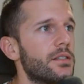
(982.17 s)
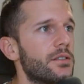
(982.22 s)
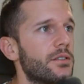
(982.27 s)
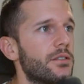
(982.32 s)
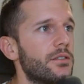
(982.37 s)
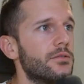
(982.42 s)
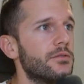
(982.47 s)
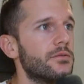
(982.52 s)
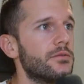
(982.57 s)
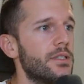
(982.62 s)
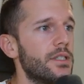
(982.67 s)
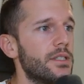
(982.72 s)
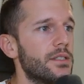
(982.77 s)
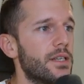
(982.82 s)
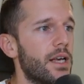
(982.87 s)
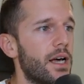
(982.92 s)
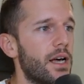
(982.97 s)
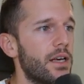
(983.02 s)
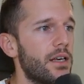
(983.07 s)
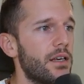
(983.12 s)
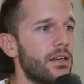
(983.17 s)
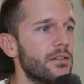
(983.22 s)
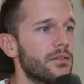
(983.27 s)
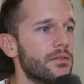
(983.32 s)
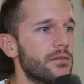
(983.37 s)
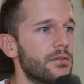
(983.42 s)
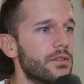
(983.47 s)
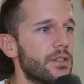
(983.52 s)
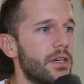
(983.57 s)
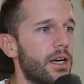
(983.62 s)
So this guy
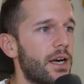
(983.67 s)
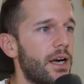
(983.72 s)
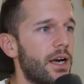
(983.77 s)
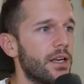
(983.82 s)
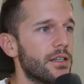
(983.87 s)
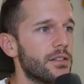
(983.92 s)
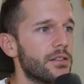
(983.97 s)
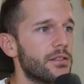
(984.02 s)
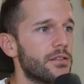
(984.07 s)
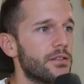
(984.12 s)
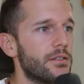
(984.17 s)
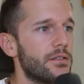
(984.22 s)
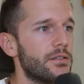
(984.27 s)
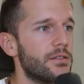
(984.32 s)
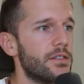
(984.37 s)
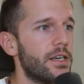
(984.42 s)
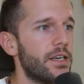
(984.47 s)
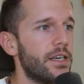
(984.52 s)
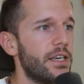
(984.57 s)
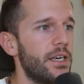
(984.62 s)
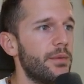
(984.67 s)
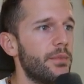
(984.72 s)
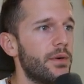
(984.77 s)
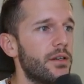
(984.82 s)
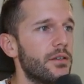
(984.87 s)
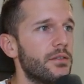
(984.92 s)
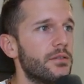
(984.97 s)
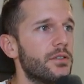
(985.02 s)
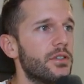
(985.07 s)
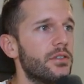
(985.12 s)
has the
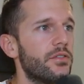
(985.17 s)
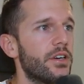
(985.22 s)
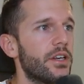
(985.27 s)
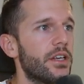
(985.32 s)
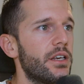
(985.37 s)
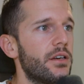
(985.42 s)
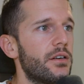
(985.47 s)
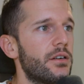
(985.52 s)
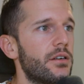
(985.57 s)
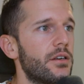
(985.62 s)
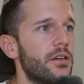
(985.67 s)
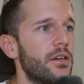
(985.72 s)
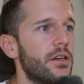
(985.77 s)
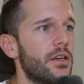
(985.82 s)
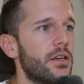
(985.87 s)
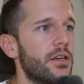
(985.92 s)
email over here.